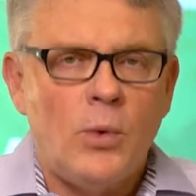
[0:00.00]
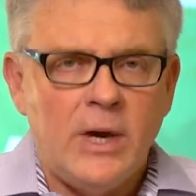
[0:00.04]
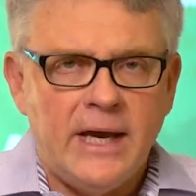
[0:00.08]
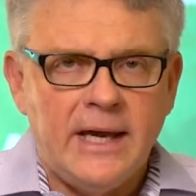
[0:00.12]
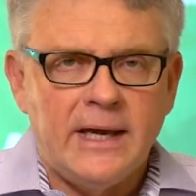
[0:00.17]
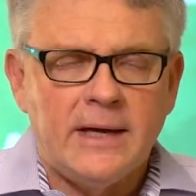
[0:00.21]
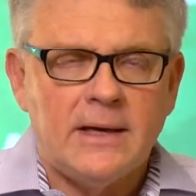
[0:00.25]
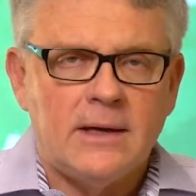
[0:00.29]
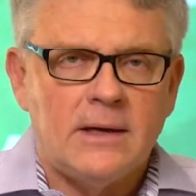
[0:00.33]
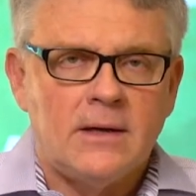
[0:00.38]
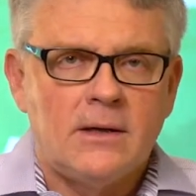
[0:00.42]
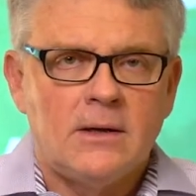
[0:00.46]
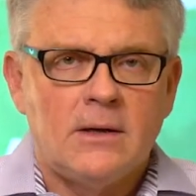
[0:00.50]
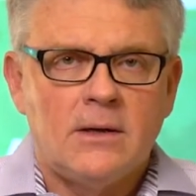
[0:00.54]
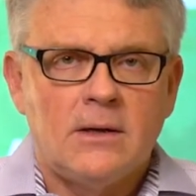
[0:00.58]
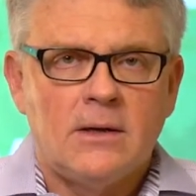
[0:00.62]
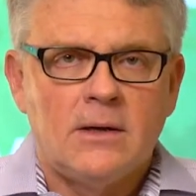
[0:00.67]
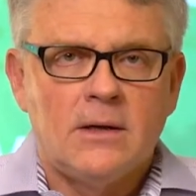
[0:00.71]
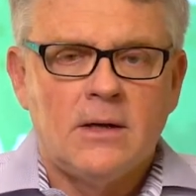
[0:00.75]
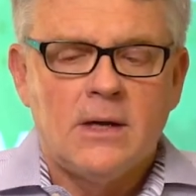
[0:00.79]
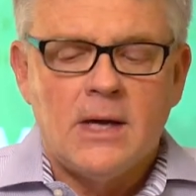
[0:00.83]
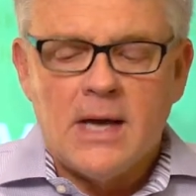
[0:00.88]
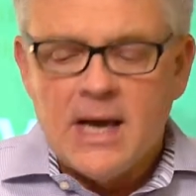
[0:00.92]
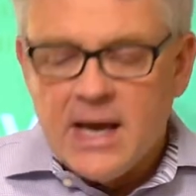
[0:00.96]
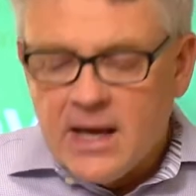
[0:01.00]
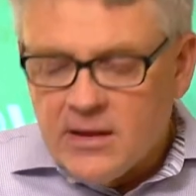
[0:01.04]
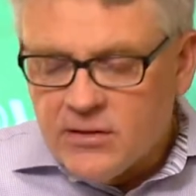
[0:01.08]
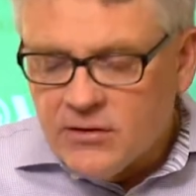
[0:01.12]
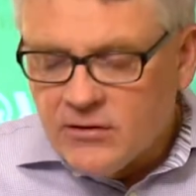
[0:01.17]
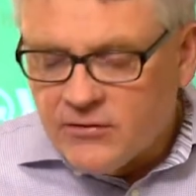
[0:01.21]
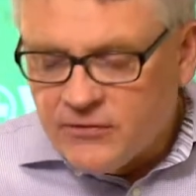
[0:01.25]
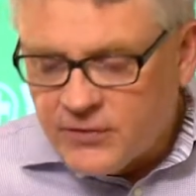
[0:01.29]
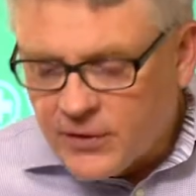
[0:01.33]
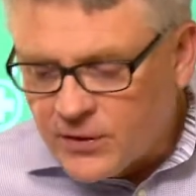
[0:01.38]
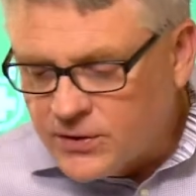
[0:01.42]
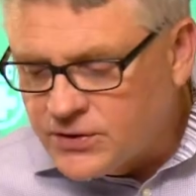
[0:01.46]
weak. And
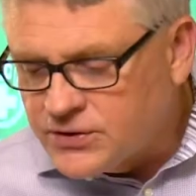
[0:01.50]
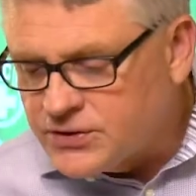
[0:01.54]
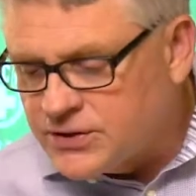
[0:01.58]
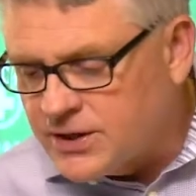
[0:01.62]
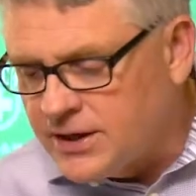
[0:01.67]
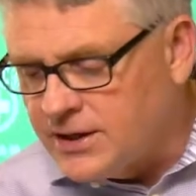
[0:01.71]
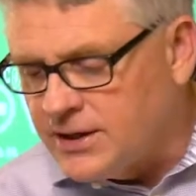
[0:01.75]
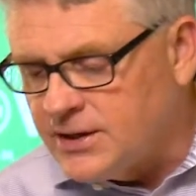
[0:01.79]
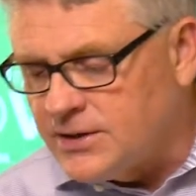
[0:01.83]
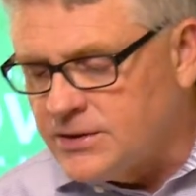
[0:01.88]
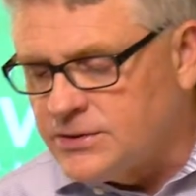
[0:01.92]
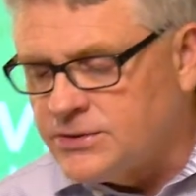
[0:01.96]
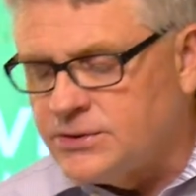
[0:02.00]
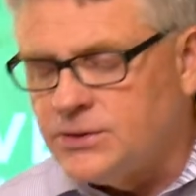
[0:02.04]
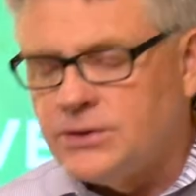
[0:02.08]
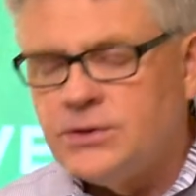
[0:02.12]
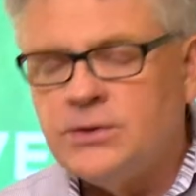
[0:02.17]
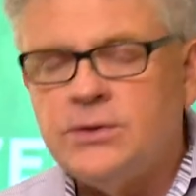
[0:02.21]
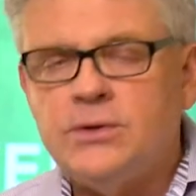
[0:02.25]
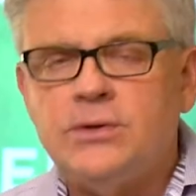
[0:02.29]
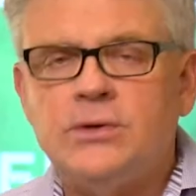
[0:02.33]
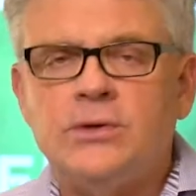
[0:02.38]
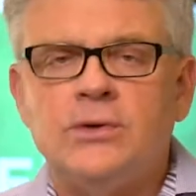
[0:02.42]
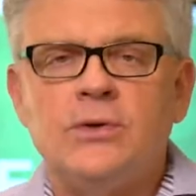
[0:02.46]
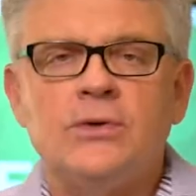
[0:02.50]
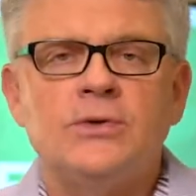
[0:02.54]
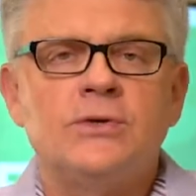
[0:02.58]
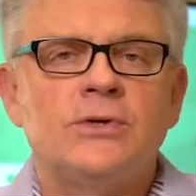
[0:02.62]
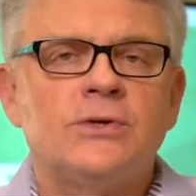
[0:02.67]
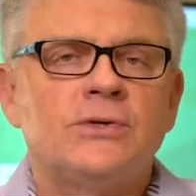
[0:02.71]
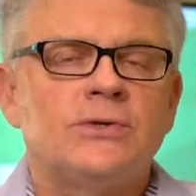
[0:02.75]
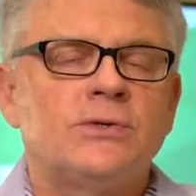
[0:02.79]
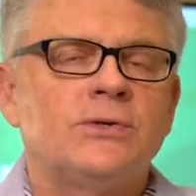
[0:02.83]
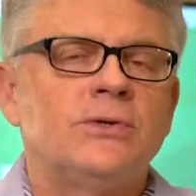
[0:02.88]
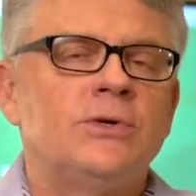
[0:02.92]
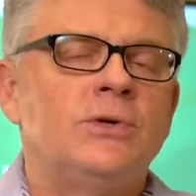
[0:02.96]
the first is you
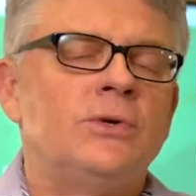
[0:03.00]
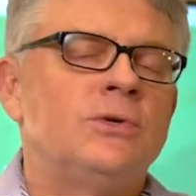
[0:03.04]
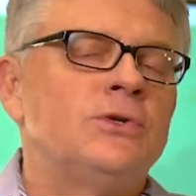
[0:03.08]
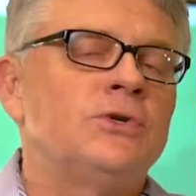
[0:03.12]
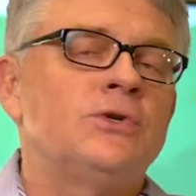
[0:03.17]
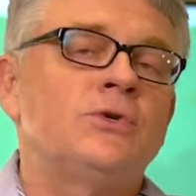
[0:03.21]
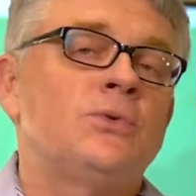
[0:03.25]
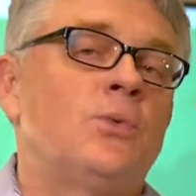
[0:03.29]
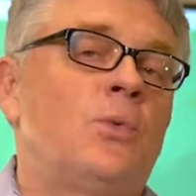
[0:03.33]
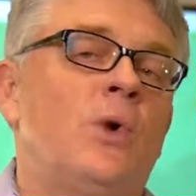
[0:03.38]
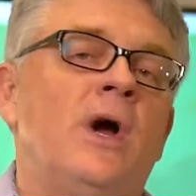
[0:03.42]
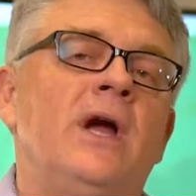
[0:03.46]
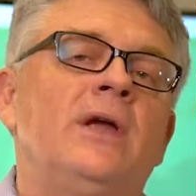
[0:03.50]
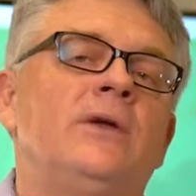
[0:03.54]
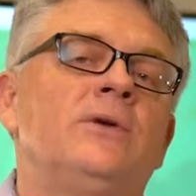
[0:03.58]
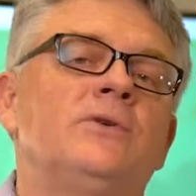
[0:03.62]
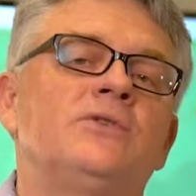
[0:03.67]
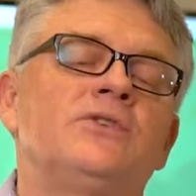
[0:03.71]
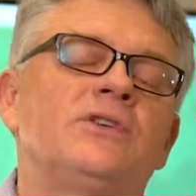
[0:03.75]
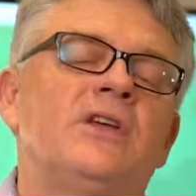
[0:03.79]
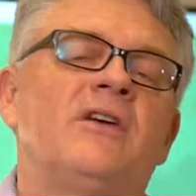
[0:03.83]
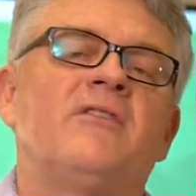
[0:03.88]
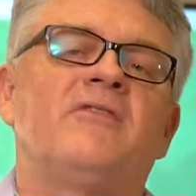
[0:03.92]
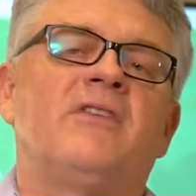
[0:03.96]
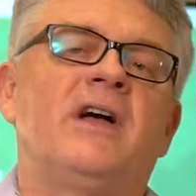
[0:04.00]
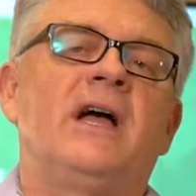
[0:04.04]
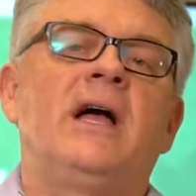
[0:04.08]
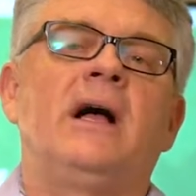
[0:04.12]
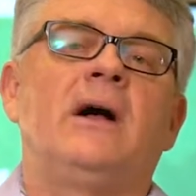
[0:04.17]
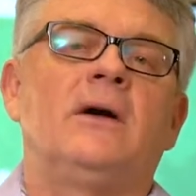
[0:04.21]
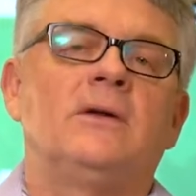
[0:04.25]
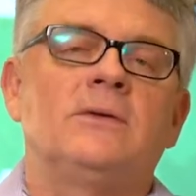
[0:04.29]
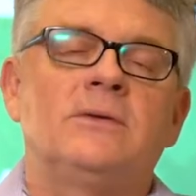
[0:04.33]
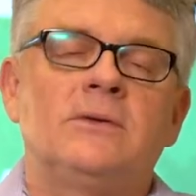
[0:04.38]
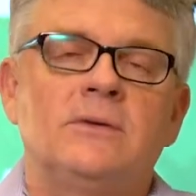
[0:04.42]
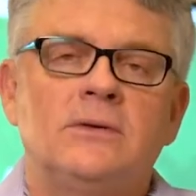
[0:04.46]
just wear yourself
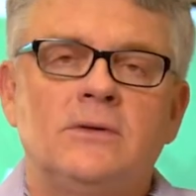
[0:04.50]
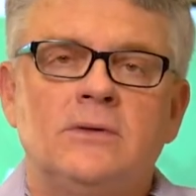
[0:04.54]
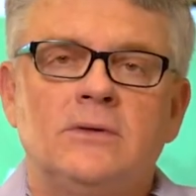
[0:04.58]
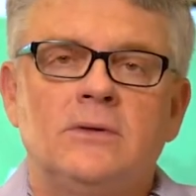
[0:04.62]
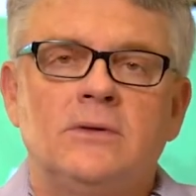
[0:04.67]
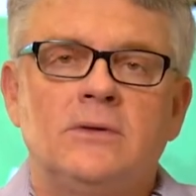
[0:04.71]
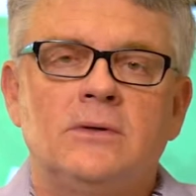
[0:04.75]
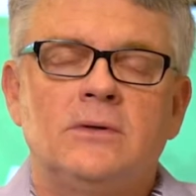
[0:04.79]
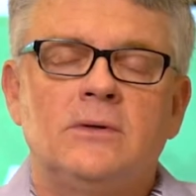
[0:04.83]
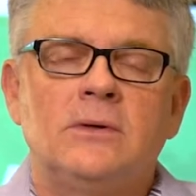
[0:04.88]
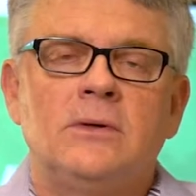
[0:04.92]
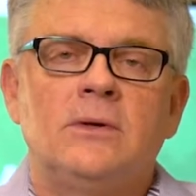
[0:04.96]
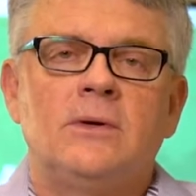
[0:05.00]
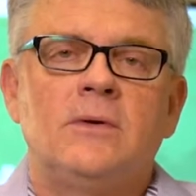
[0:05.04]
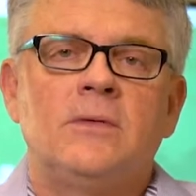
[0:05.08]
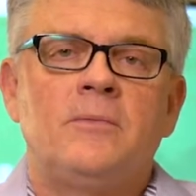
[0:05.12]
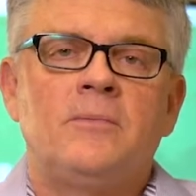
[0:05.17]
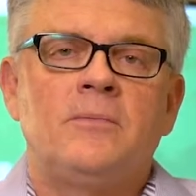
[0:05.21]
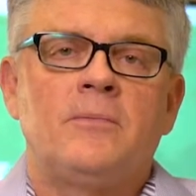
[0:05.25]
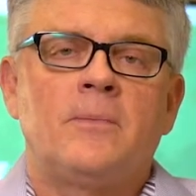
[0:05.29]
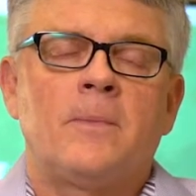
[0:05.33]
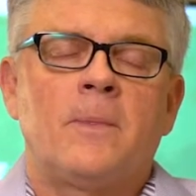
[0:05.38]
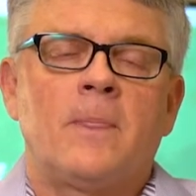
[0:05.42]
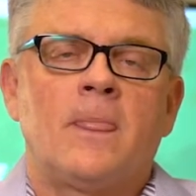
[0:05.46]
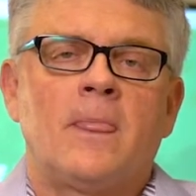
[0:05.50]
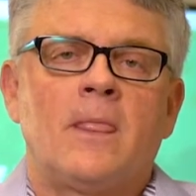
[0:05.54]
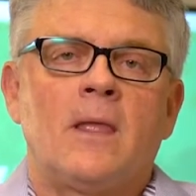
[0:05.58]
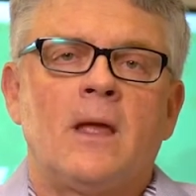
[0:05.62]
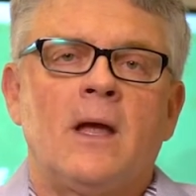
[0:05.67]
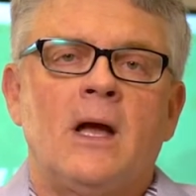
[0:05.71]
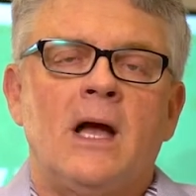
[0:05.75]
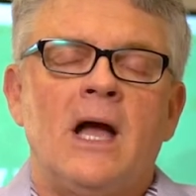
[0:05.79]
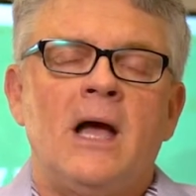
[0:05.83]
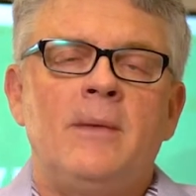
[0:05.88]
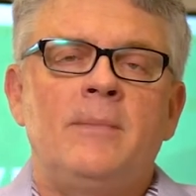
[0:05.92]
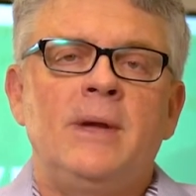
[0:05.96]
out.
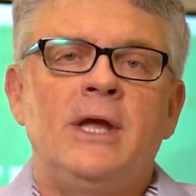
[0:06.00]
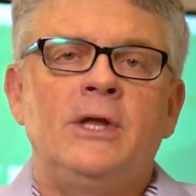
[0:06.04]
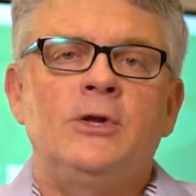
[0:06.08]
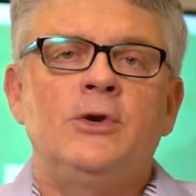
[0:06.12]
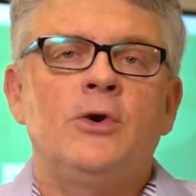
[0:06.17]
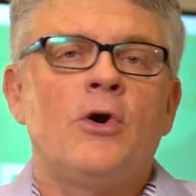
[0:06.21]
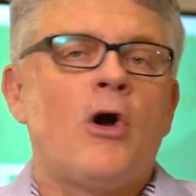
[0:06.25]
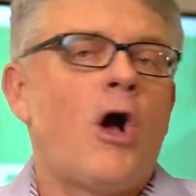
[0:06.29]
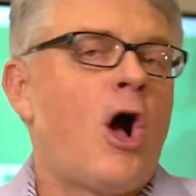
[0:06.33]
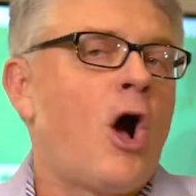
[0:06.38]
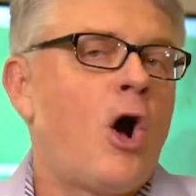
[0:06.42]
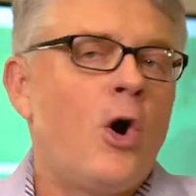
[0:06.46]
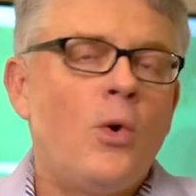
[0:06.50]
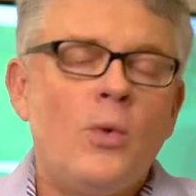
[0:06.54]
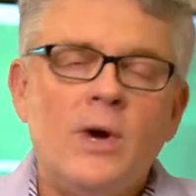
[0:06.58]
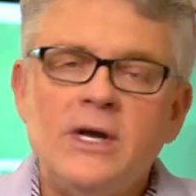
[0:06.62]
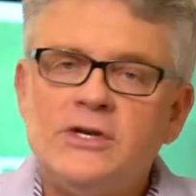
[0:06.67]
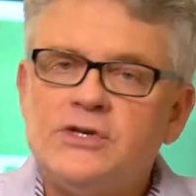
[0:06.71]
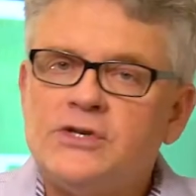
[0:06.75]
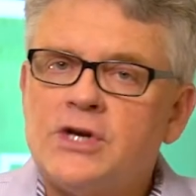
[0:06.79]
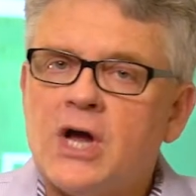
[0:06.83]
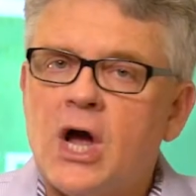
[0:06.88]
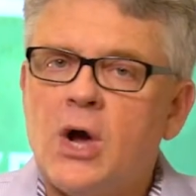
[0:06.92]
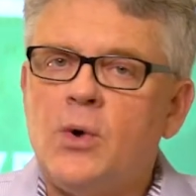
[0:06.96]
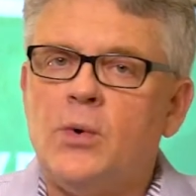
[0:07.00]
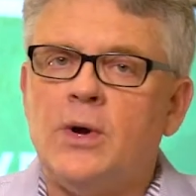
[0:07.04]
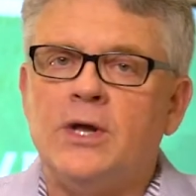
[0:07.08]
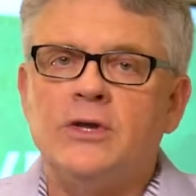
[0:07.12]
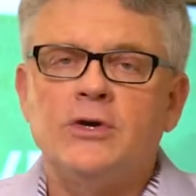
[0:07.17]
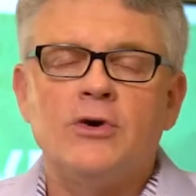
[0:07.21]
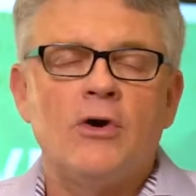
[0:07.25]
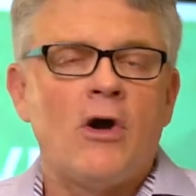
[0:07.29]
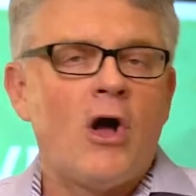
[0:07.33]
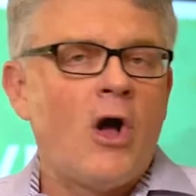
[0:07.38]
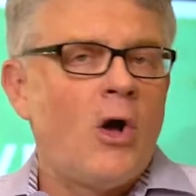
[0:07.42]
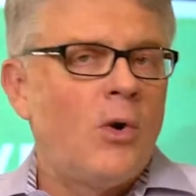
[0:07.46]
I mean, you're always
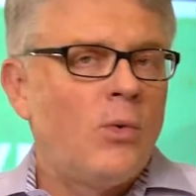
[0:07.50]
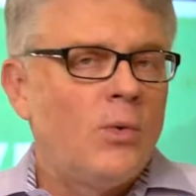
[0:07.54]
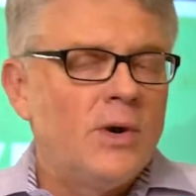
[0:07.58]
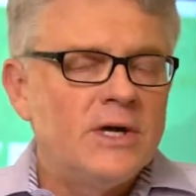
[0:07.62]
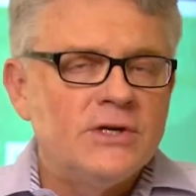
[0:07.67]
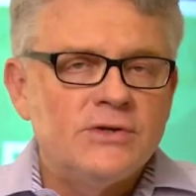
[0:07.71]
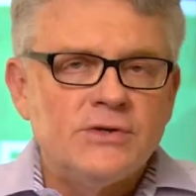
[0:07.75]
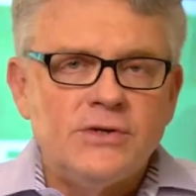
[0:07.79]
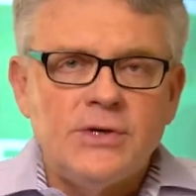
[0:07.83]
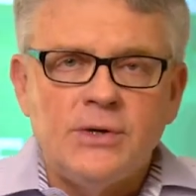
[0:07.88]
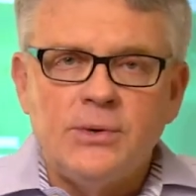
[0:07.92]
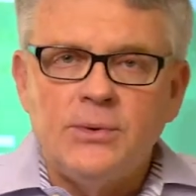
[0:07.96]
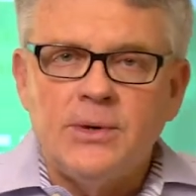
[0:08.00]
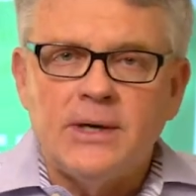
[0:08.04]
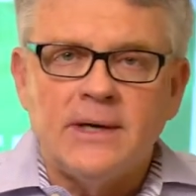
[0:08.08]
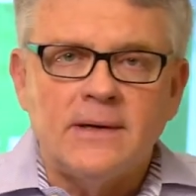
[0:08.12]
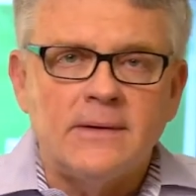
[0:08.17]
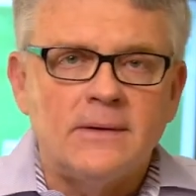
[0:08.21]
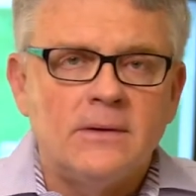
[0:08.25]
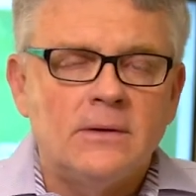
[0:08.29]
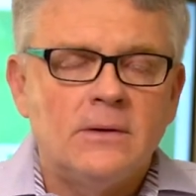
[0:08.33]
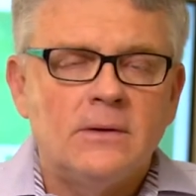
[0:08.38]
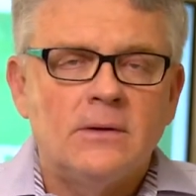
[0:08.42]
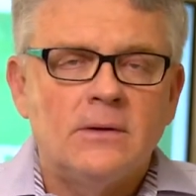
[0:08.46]
going, you're always doing.